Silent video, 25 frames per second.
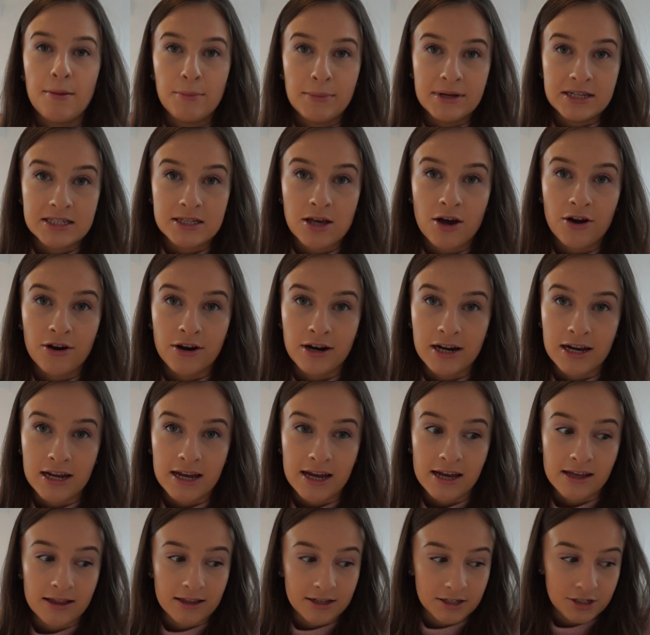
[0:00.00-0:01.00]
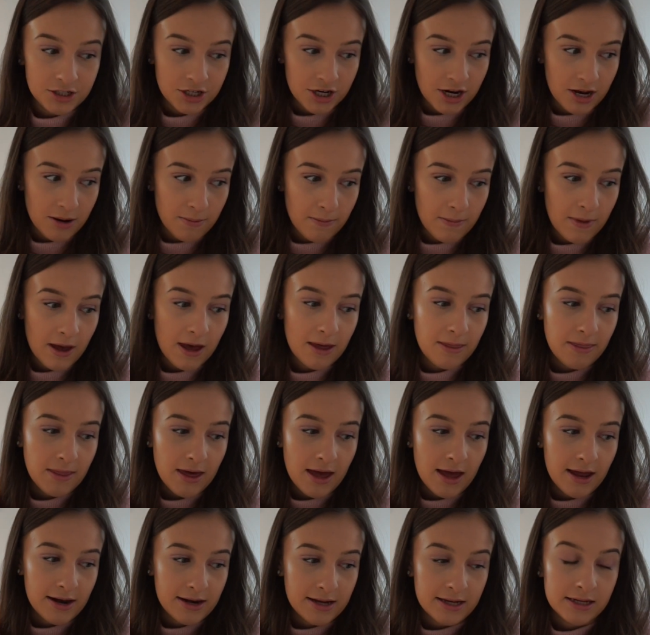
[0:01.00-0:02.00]
is currently at the gym, and
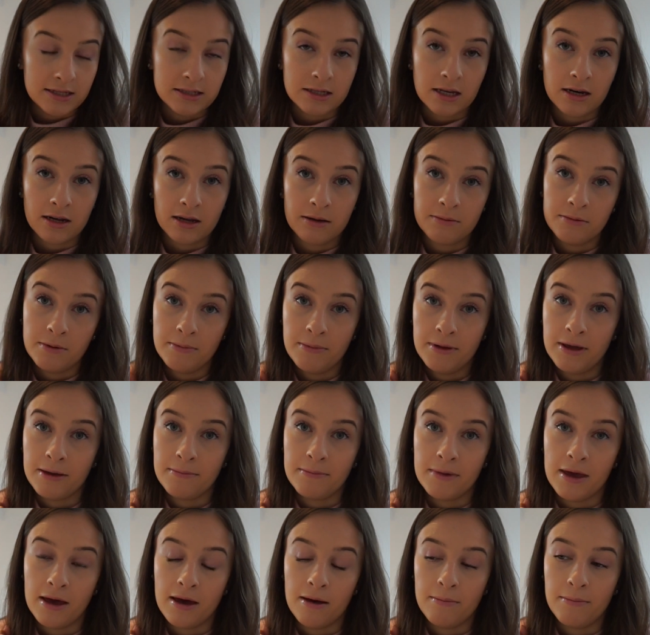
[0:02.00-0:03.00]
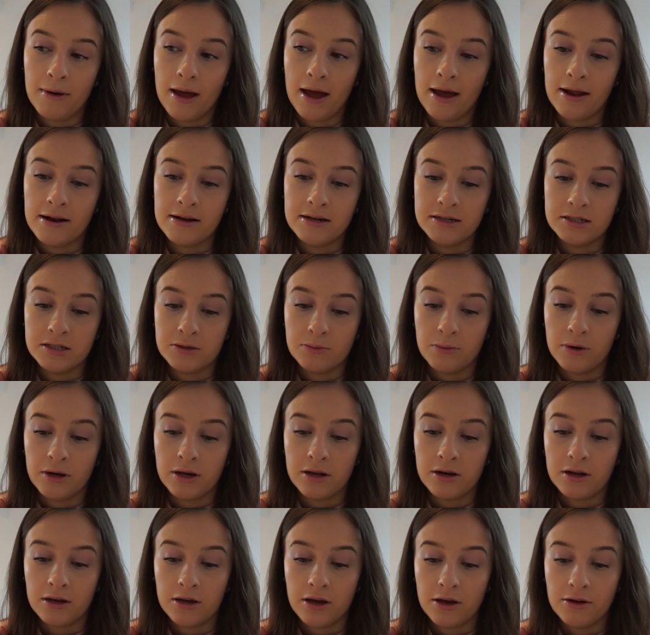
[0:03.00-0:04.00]
then he's going to come and pick me up, and we're
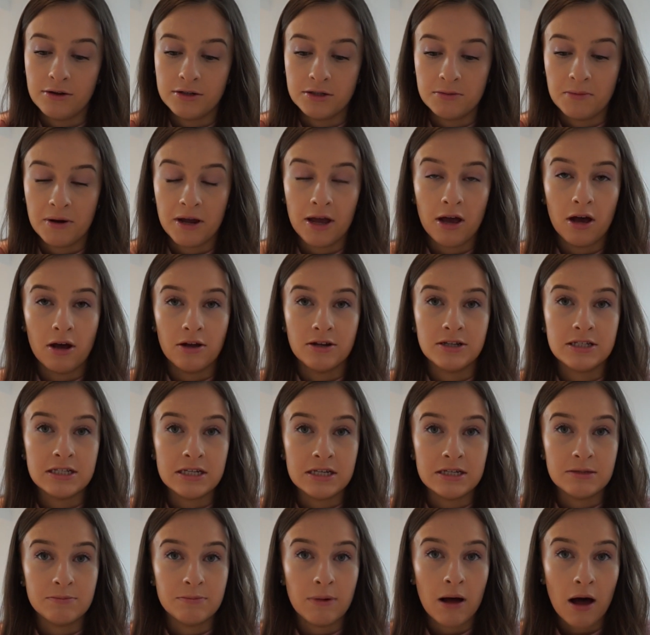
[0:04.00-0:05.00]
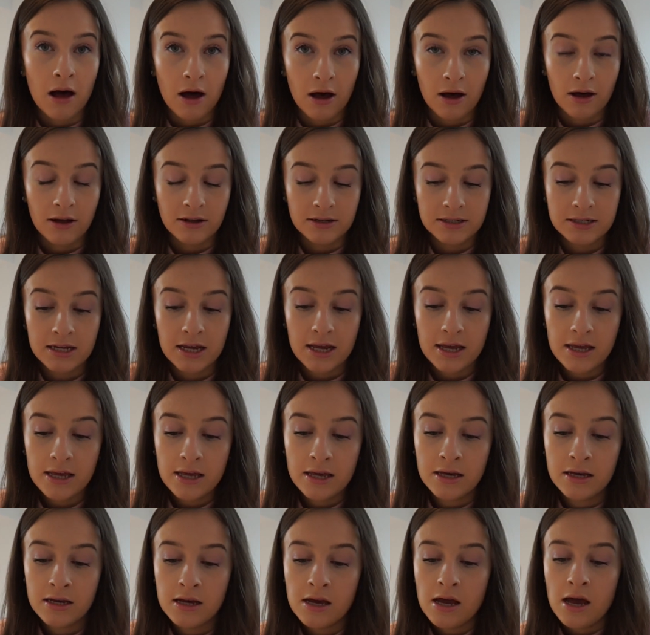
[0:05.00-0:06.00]
going to go to my auntie's party.
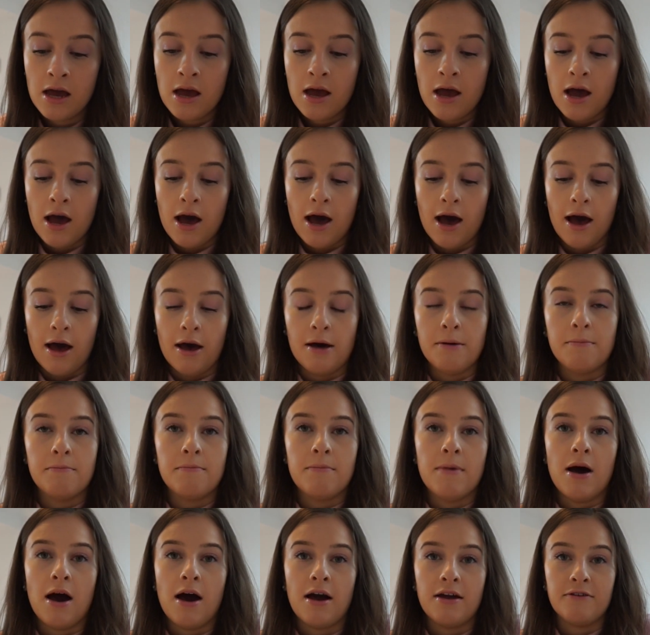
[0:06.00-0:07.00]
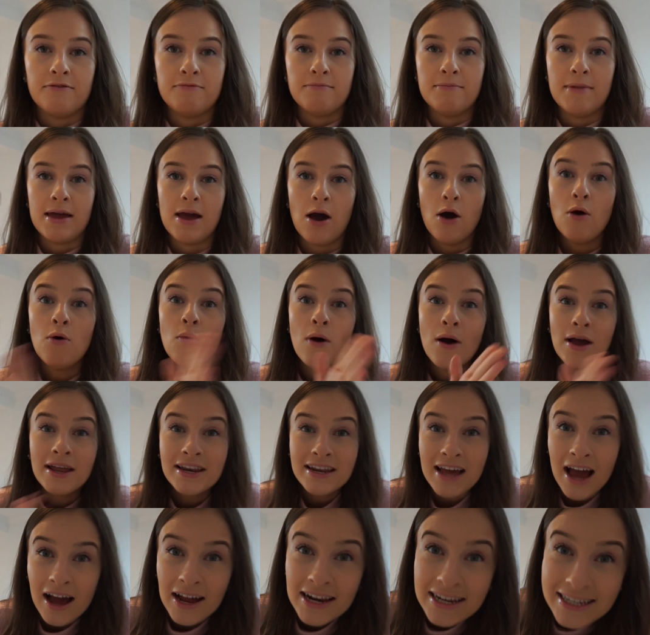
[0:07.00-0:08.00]
I
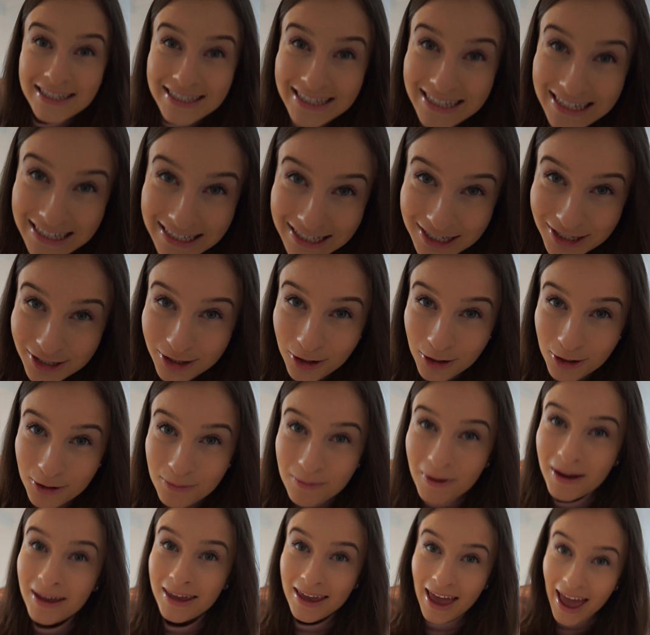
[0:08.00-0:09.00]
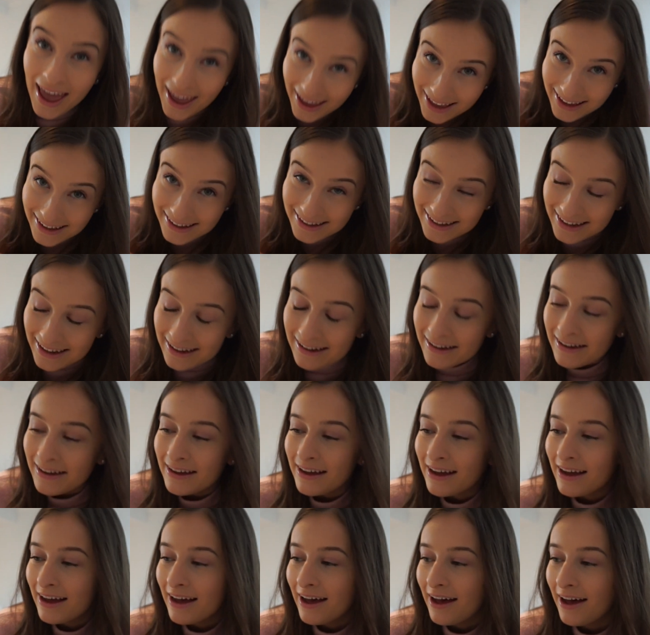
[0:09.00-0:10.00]
need to show you my cake.
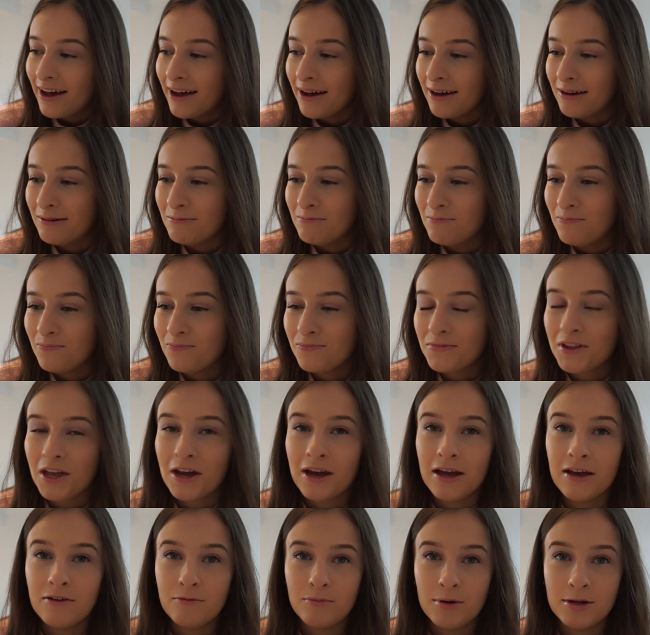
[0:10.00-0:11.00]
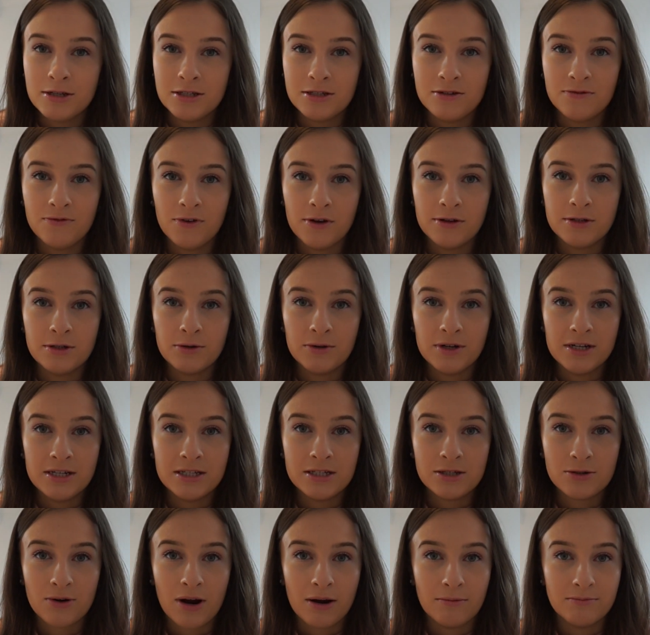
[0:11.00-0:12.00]
I have posted a photo on
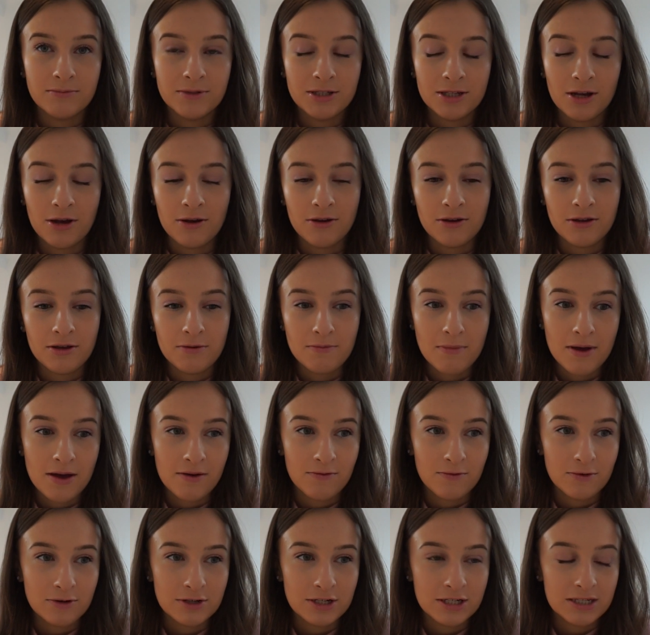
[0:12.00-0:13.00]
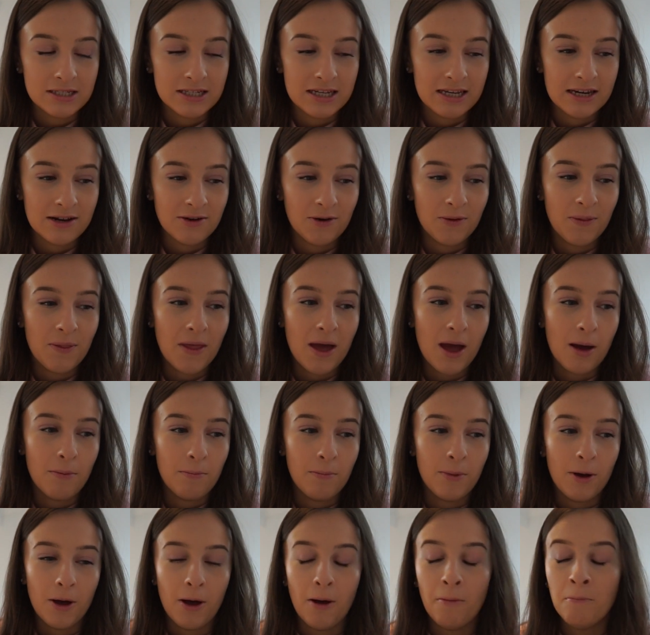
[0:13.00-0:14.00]
Instagram, so you may have already seen it on there,
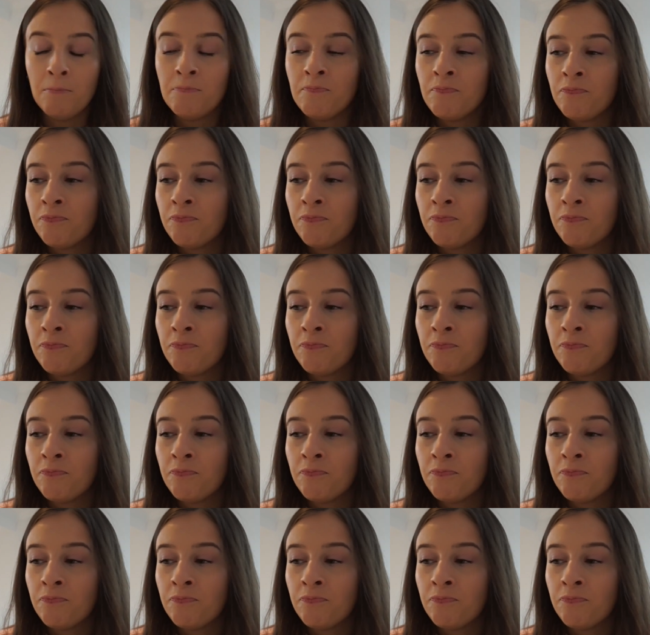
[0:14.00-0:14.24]
but